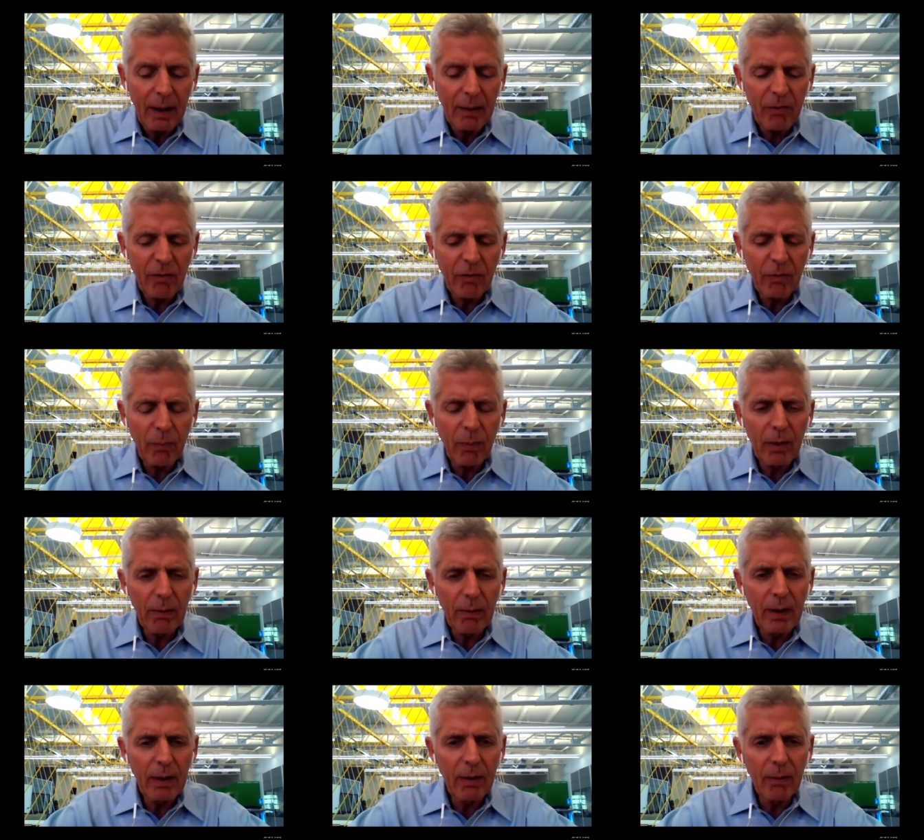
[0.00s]
I was just
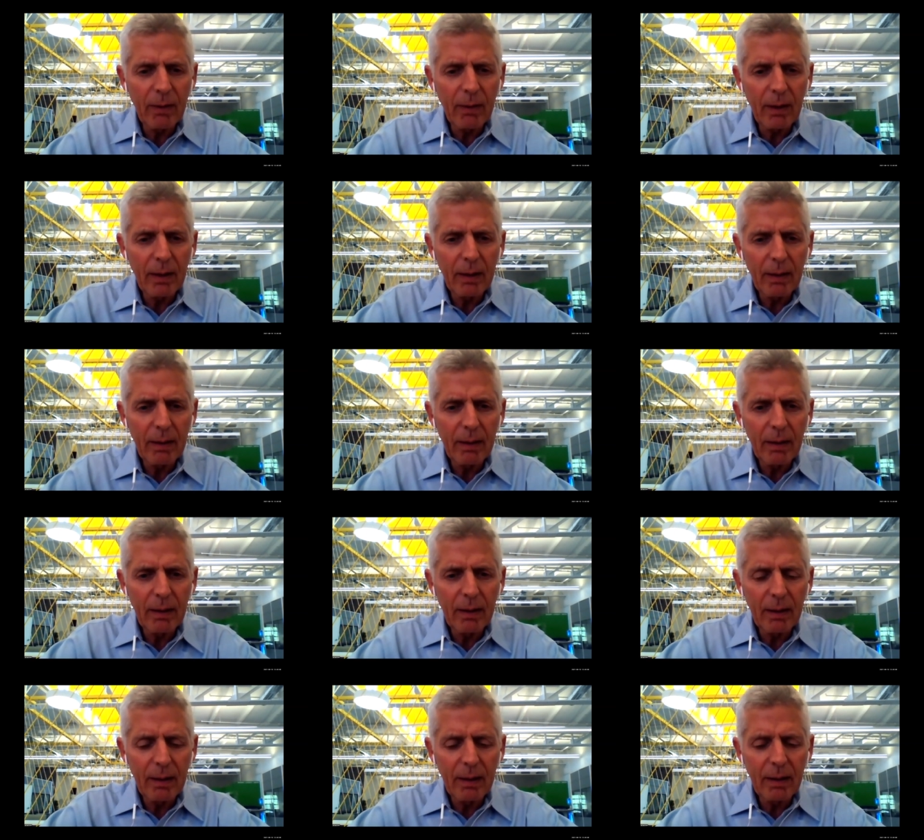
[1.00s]
wondering, you know, that
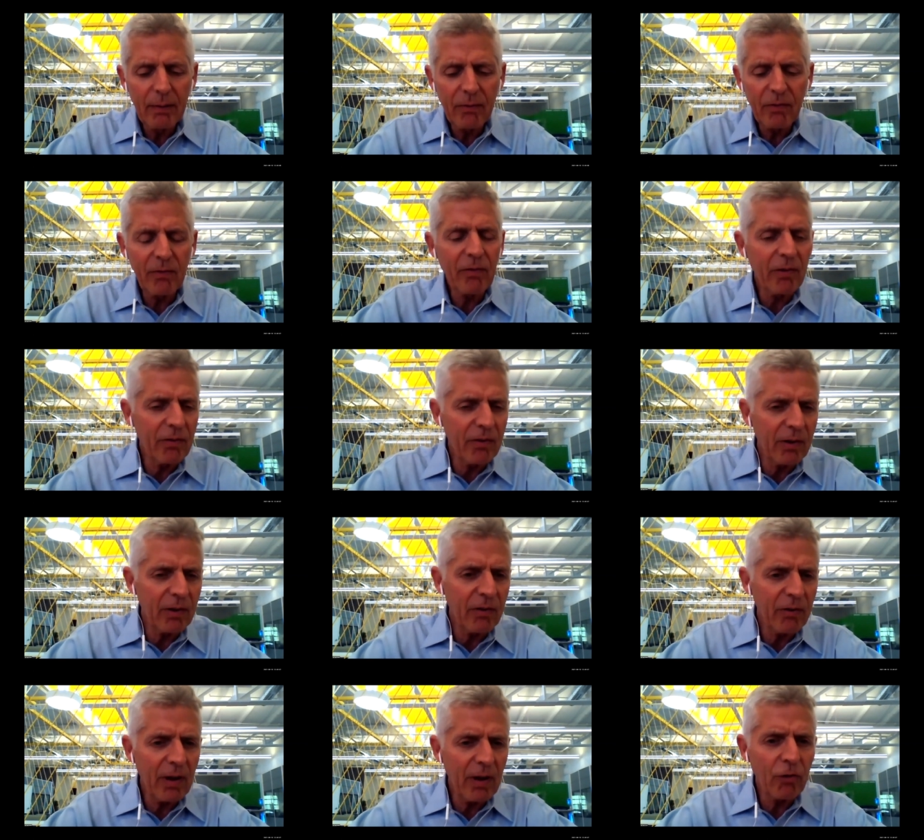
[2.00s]
since it's
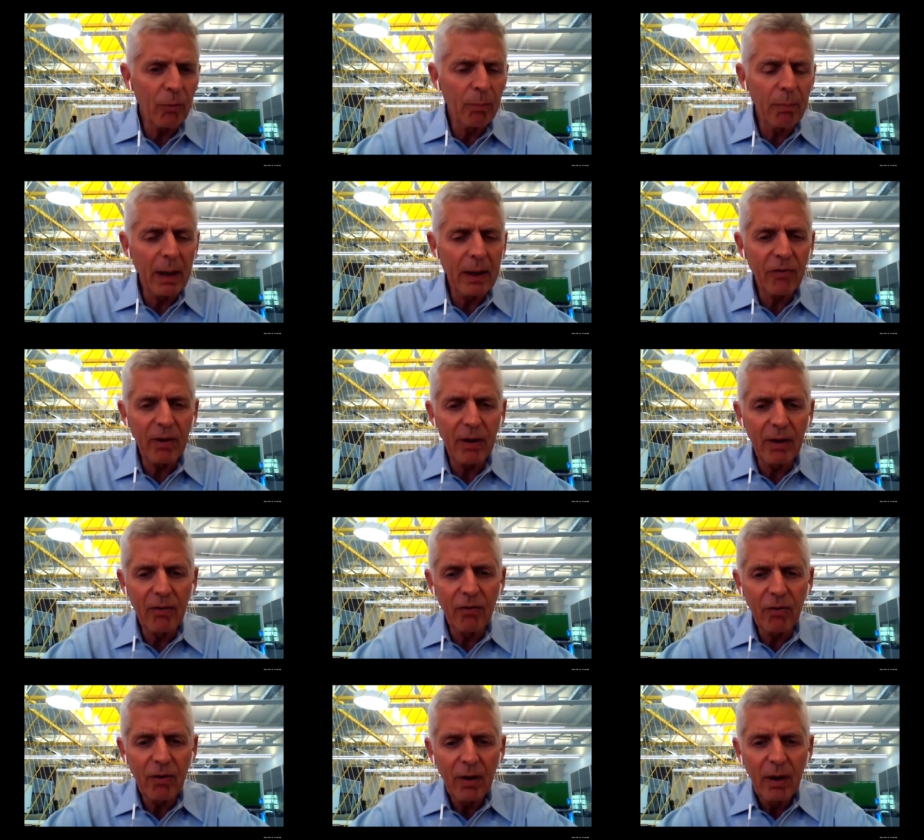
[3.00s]
an essential
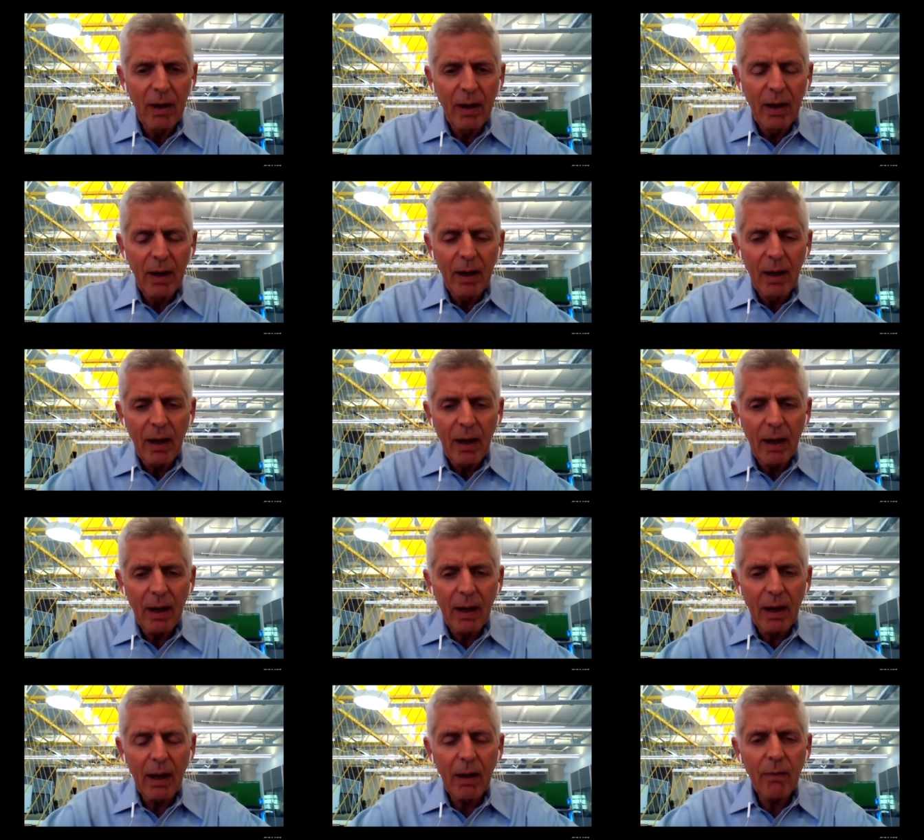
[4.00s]
message,
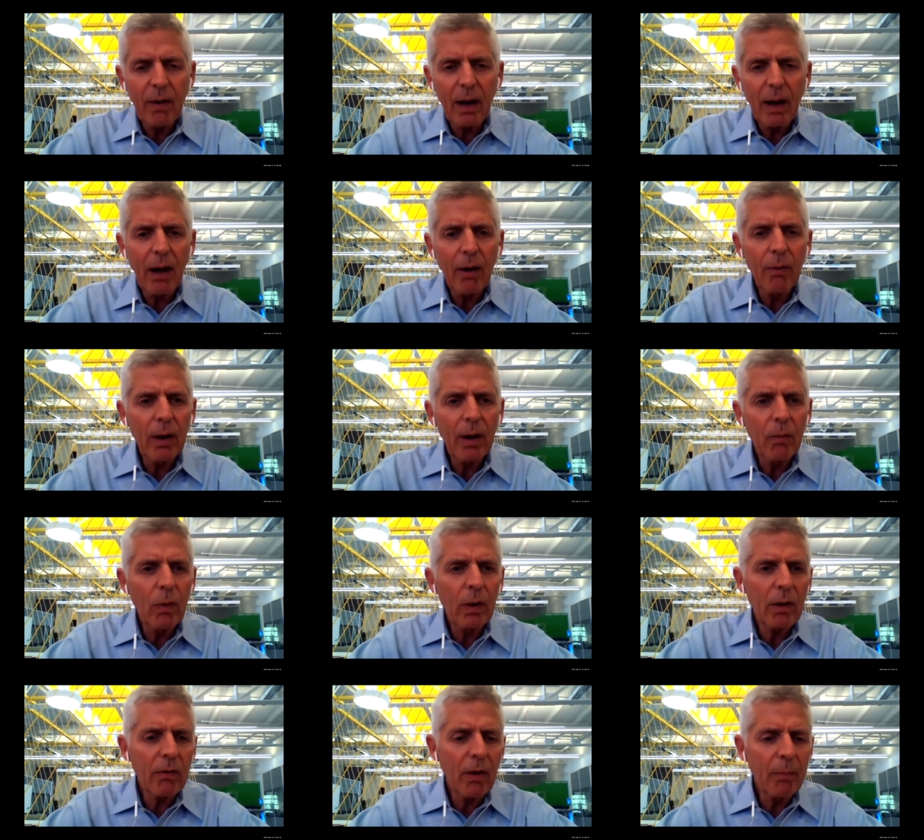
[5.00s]
how, how are,
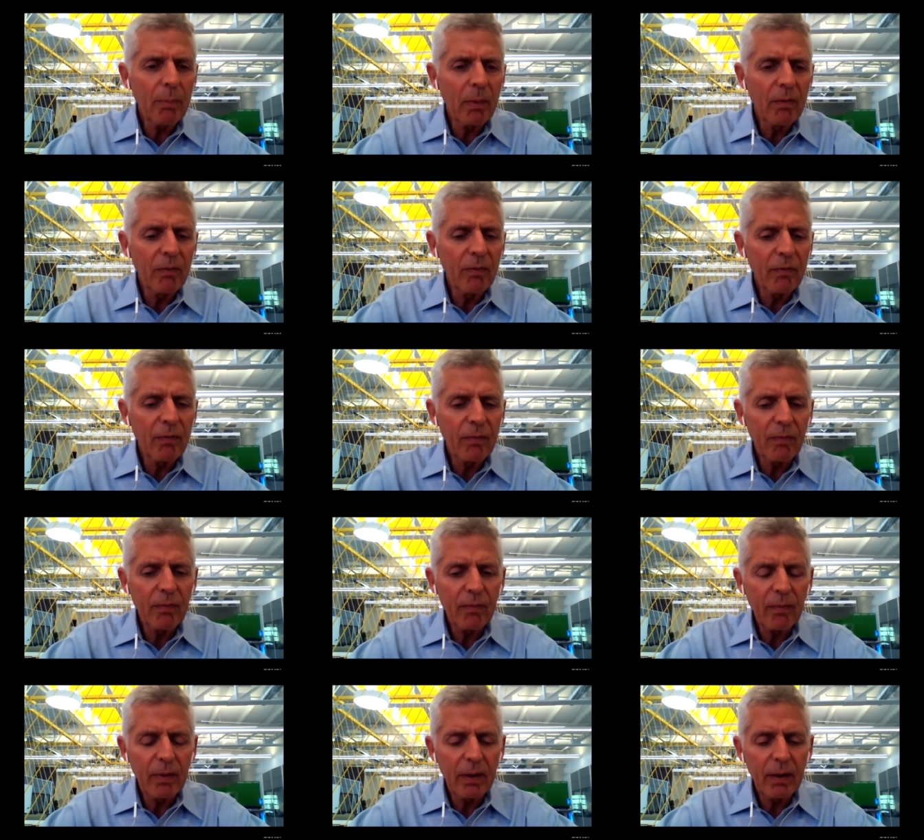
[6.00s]
what type of
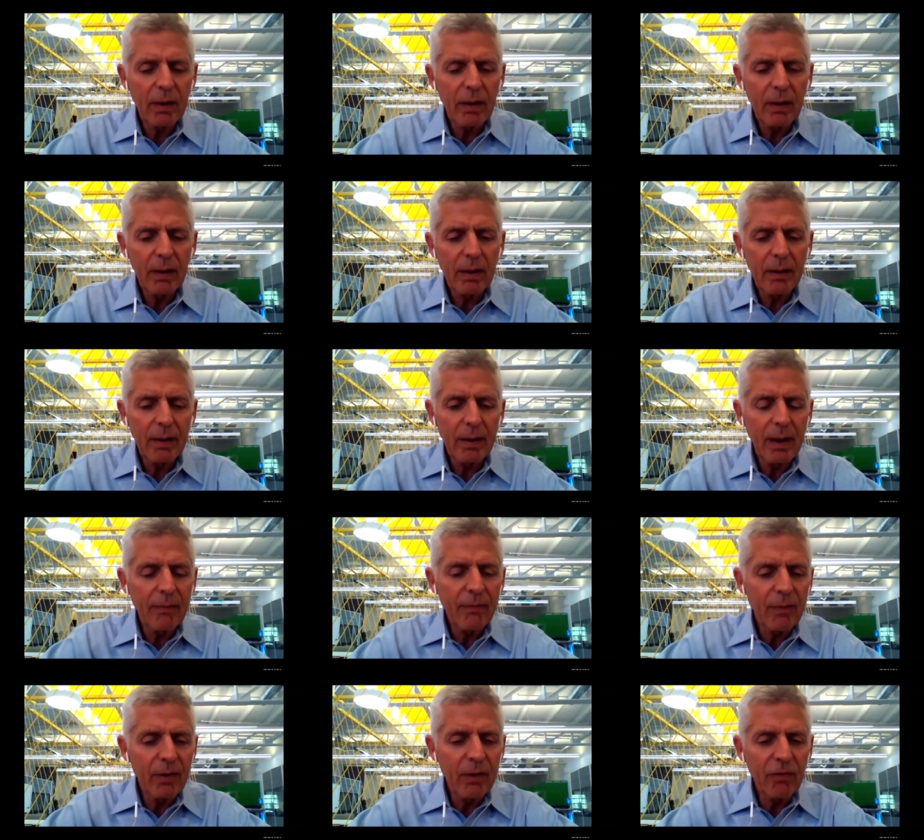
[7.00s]

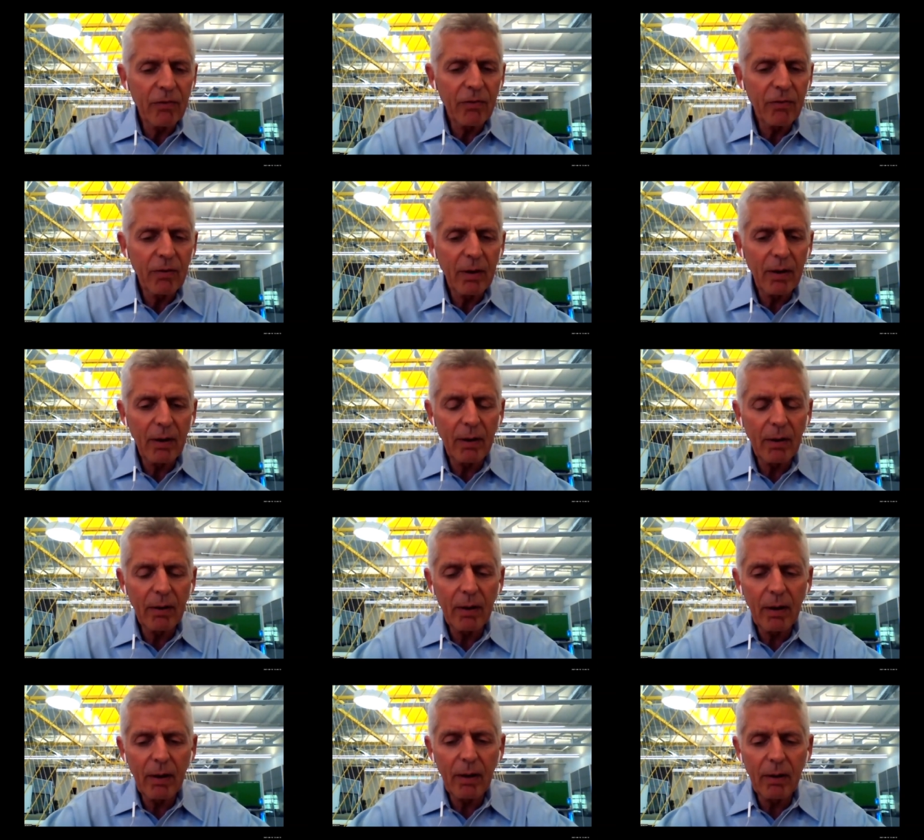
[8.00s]
efforts
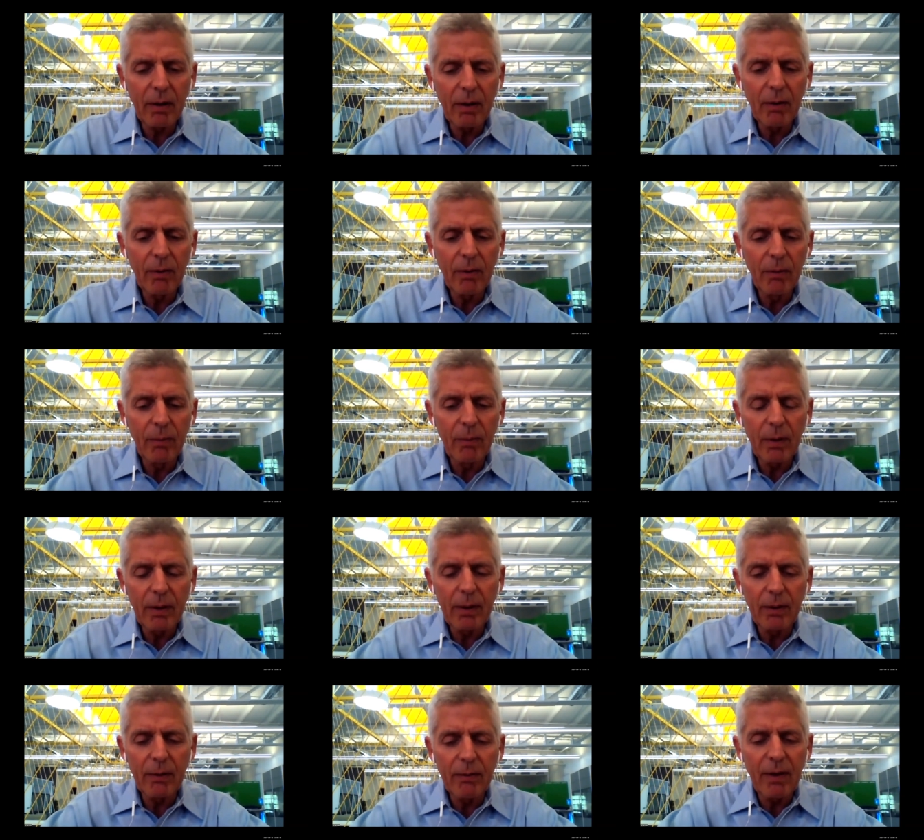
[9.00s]
are, are
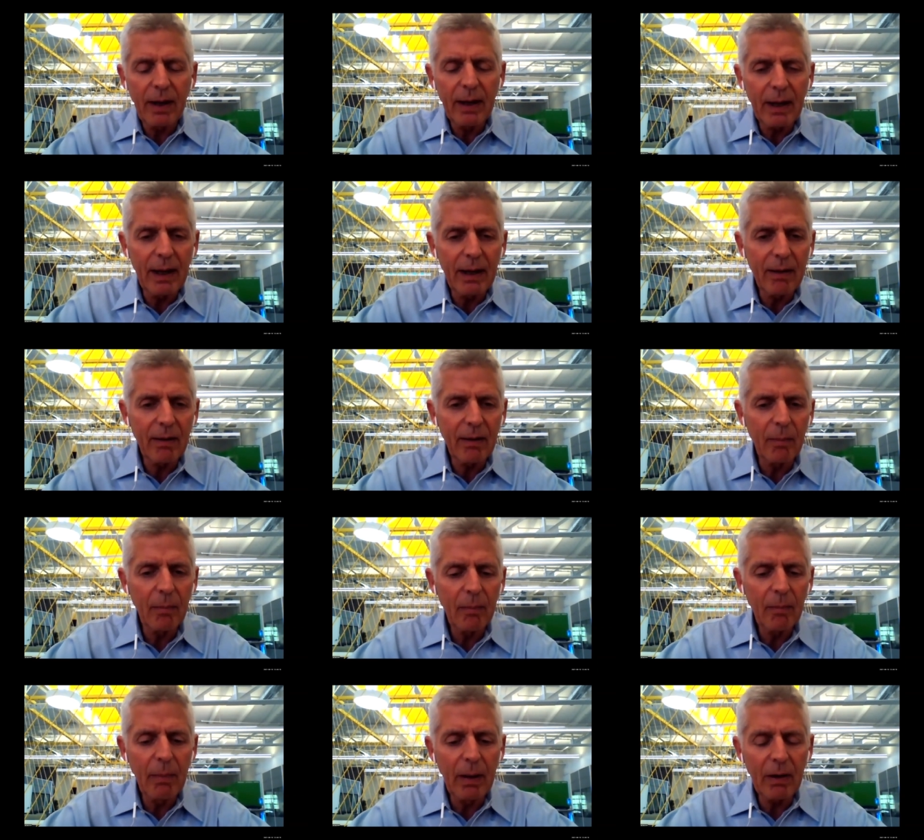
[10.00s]
you undertaking
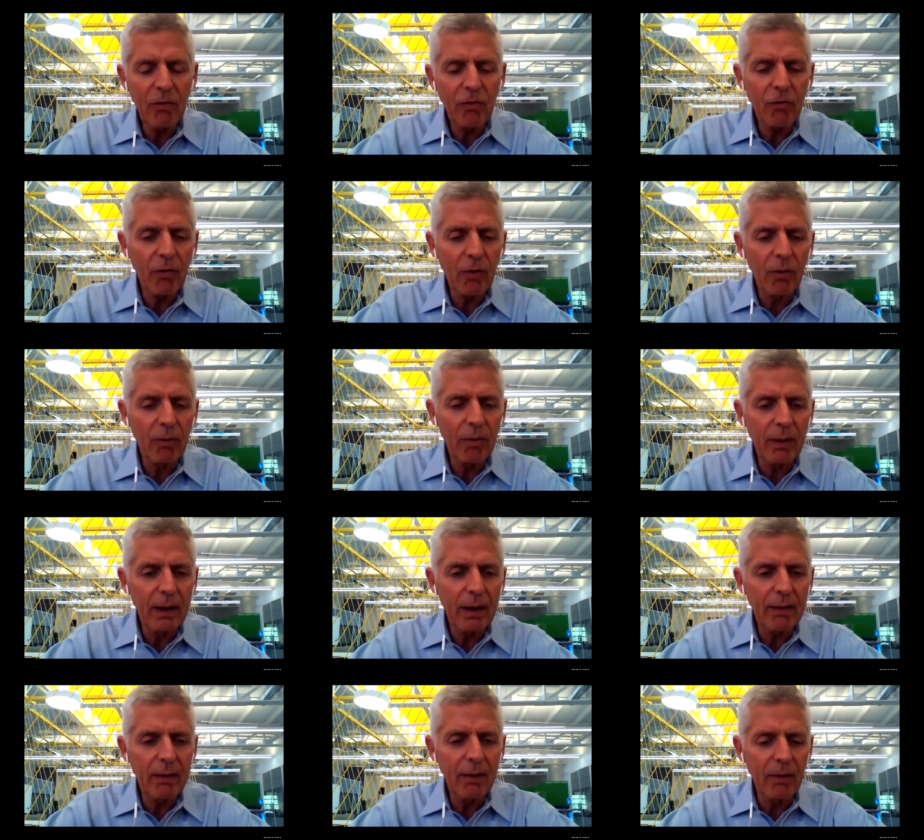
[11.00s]
to make sure
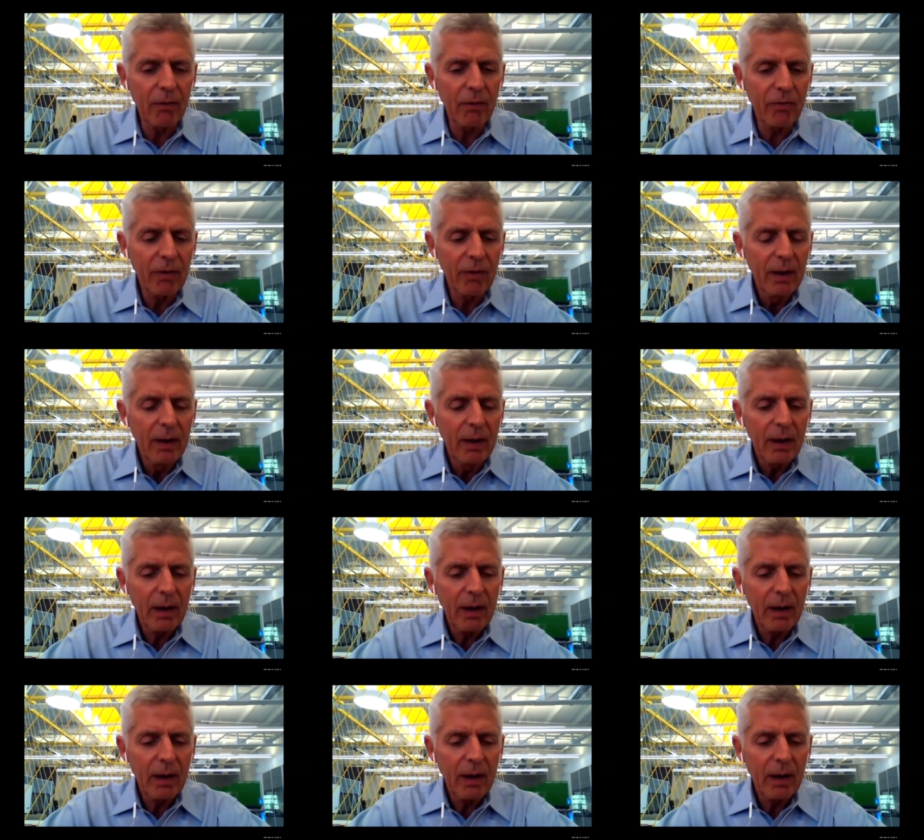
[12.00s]
that there's